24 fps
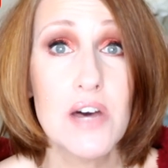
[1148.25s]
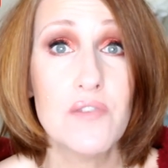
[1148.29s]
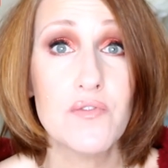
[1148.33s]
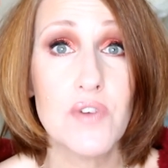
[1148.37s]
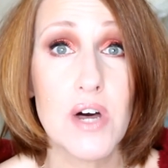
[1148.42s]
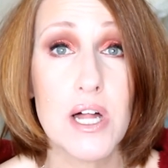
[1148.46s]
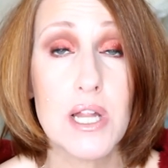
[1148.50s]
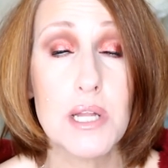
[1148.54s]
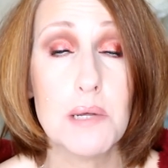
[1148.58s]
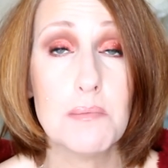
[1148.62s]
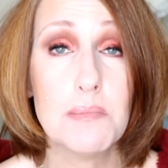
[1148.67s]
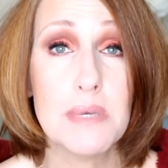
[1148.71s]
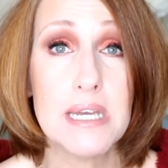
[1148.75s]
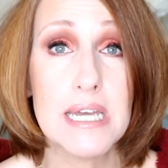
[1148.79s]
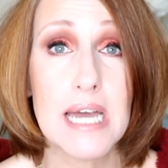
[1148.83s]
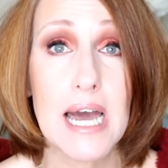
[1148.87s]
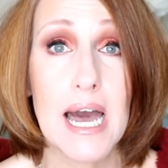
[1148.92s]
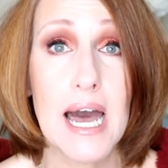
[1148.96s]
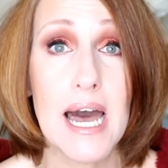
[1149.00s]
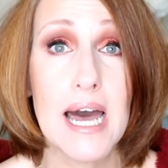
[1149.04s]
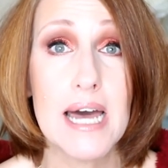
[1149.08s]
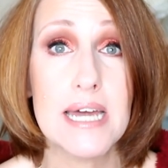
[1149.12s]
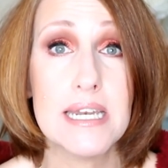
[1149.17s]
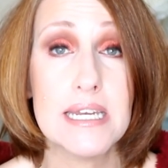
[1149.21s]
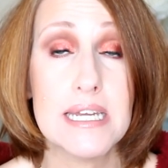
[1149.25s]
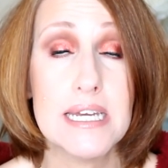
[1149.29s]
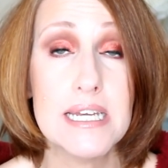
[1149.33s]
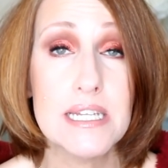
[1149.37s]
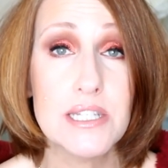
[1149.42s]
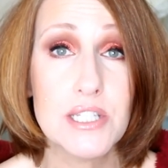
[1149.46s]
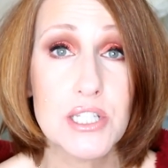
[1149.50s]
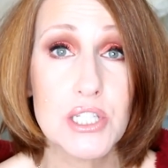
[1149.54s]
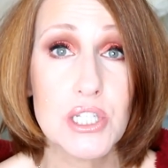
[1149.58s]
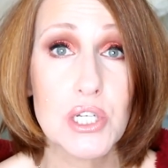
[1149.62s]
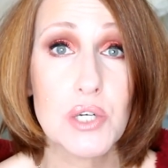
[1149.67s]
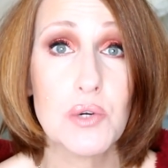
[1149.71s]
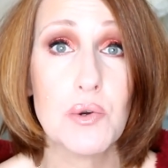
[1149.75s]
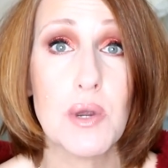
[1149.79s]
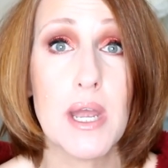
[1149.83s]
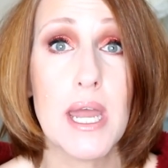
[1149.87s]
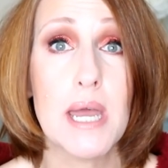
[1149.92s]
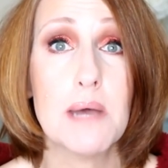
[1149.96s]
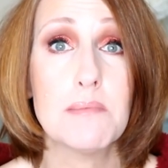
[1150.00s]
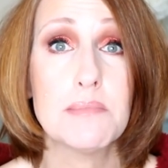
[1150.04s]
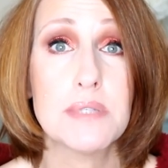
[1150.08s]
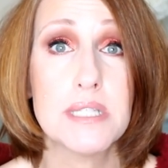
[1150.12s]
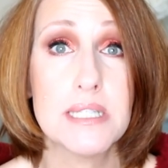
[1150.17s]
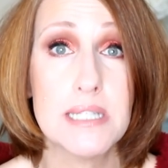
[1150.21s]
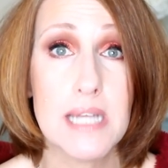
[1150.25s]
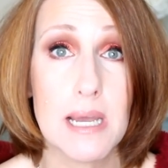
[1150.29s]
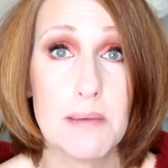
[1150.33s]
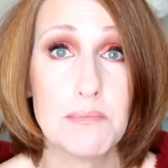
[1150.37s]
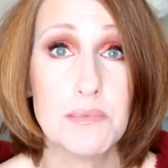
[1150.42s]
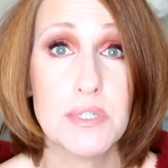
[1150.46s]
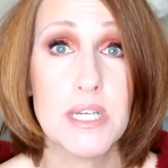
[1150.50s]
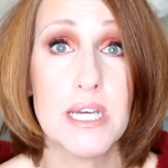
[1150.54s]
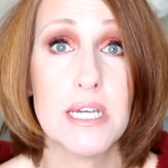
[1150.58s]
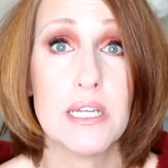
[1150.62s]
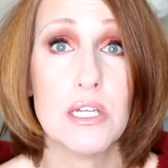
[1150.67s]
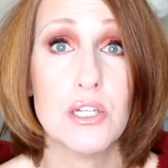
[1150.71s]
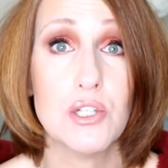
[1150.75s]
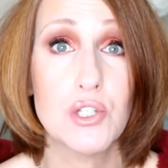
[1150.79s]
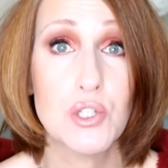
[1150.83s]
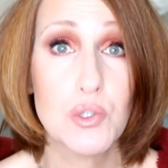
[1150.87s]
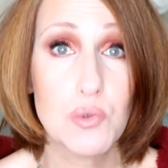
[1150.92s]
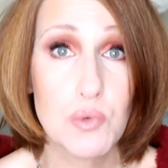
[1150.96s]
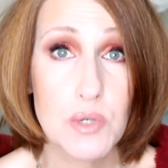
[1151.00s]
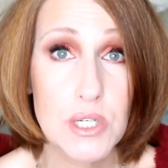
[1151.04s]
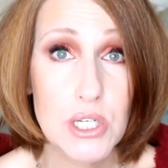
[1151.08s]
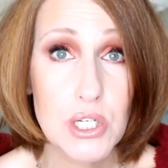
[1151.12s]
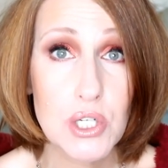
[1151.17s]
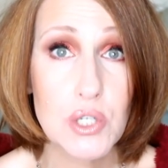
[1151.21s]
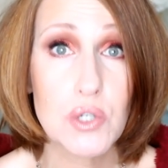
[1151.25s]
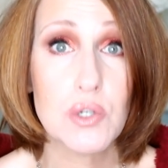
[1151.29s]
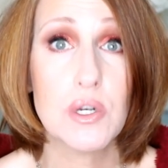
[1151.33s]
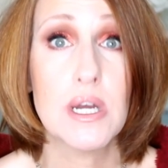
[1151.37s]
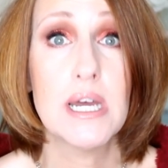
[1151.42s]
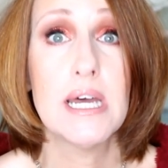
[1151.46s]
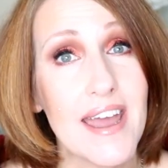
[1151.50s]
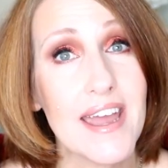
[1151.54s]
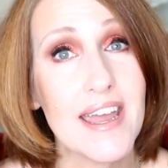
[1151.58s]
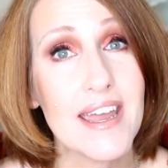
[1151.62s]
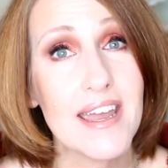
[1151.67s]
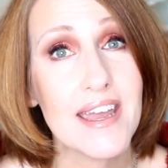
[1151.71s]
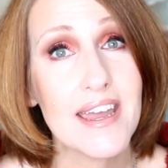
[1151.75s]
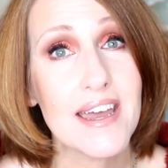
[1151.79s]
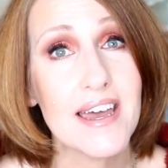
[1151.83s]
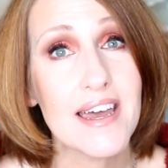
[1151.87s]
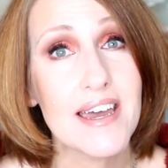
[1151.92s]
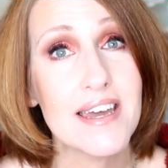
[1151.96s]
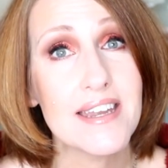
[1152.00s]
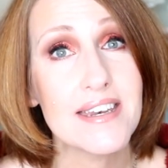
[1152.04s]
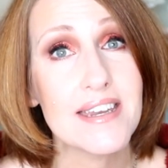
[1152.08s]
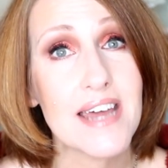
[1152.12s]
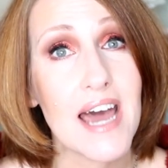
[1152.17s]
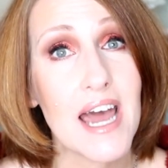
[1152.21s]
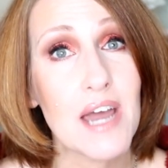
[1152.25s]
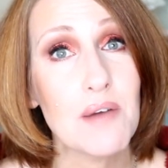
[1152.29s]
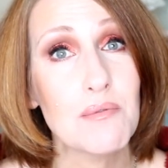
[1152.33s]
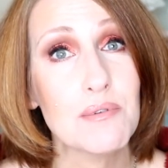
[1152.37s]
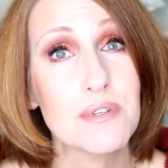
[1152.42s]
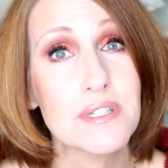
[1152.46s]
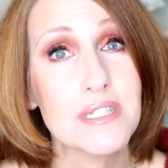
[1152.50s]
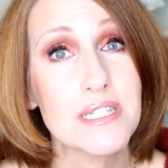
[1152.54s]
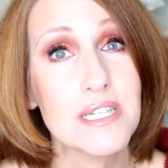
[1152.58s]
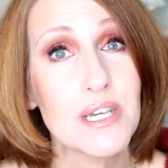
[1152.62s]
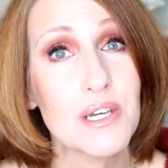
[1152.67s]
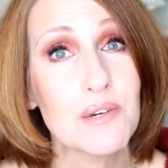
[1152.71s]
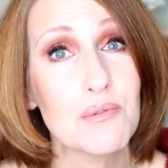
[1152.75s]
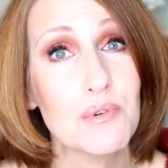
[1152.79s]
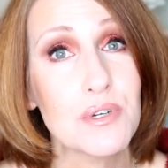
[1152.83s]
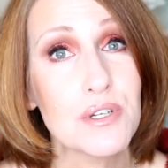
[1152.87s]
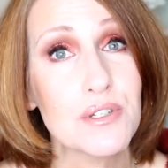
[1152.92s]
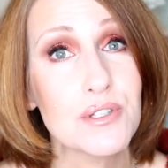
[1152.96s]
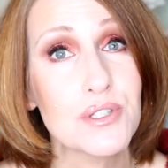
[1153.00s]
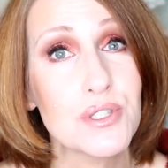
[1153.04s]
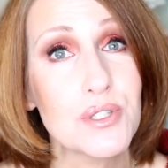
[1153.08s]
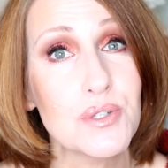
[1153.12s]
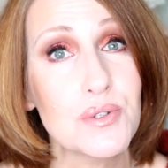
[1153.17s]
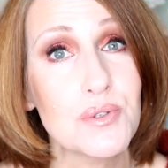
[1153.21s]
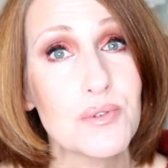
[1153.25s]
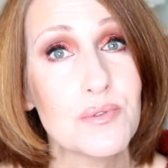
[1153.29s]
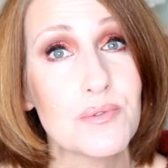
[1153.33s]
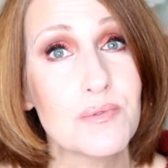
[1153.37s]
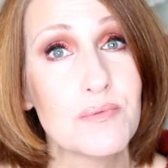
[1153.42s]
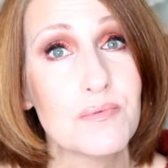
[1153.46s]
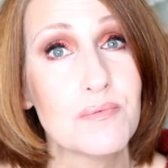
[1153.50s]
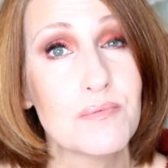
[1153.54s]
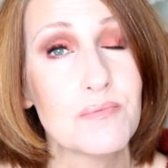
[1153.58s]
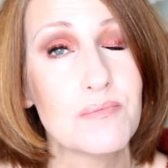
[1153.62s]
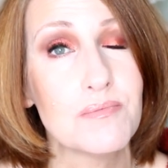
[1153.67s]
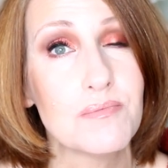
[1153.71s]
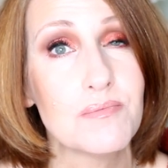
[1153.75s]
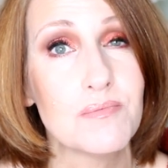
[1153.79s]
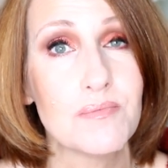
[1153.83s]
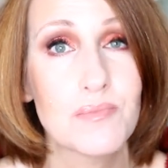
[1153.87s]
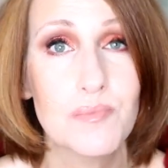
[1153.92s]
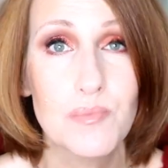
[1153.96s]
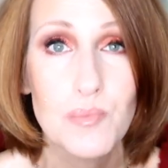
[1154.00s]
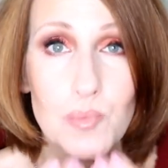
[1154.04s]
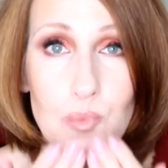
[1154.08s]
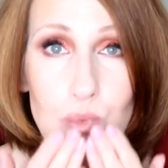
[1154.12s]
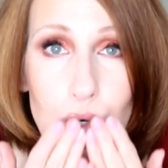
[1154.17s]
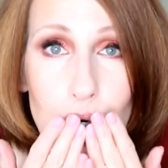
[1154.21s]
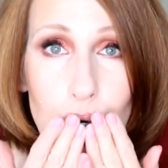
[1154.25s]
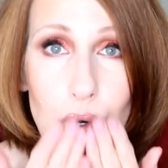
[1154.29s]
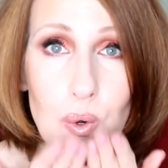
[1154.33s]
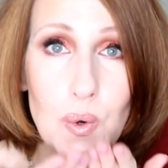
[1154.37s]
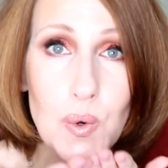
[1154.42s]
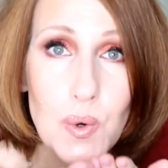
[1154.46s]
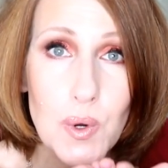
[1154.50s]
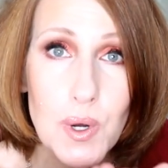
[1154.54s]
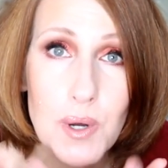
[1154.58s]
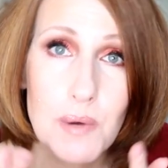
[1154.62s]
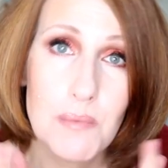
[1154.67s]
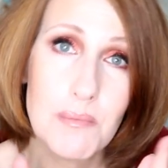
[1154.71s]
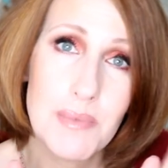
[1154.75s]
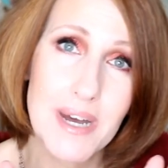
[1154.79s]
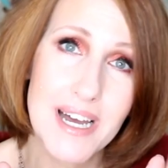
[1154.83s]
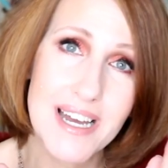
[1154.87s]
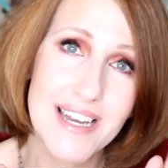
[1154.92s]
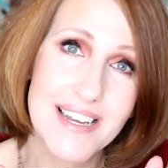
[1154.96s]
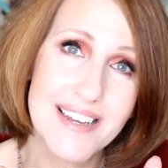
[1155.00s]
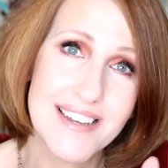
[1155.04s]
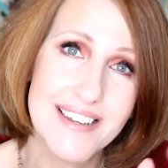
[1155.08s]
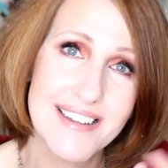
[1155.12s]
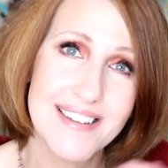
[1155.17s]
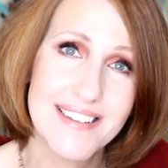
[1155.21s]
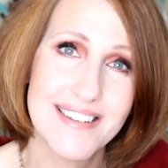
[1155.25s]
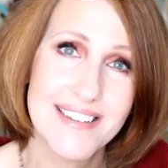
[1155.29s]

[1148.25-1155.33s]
Follow me on Instagram, Snapchat, and Twitter. And I will see you real soon. Bye.